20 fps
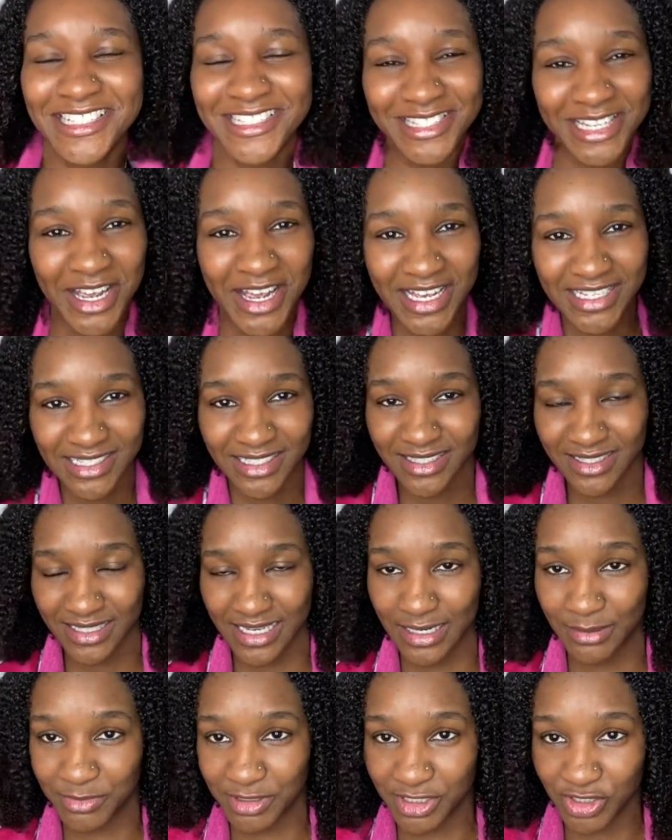so as I
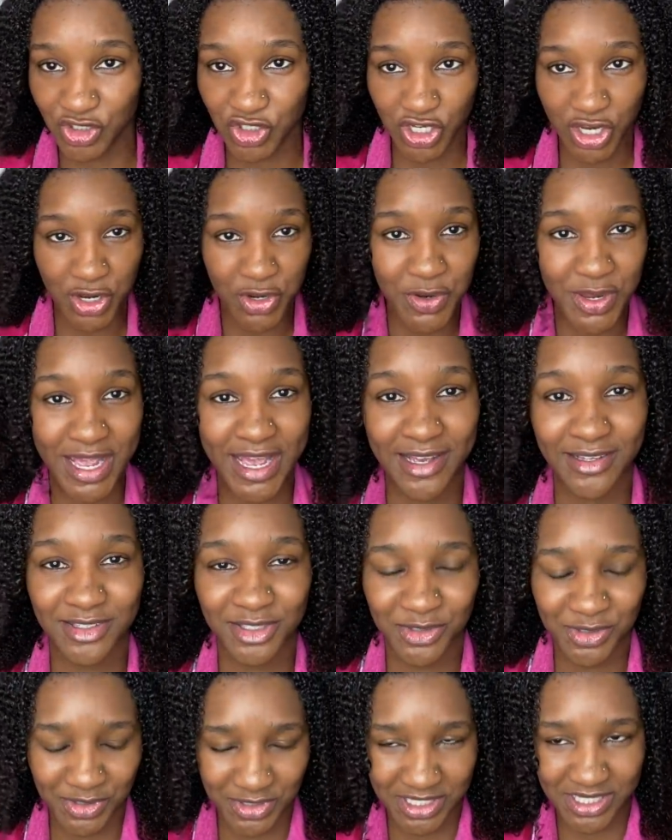said, I'm gonna show you how
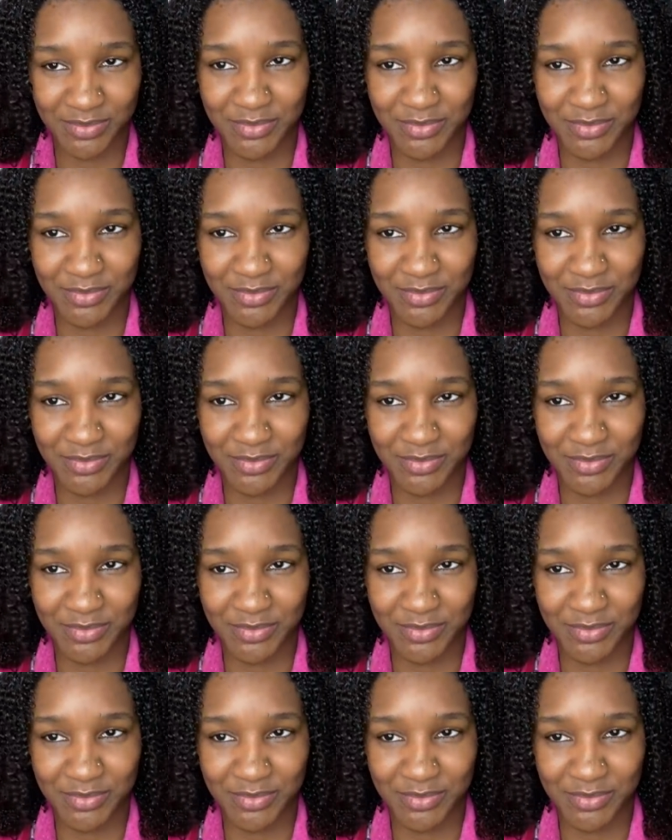to do this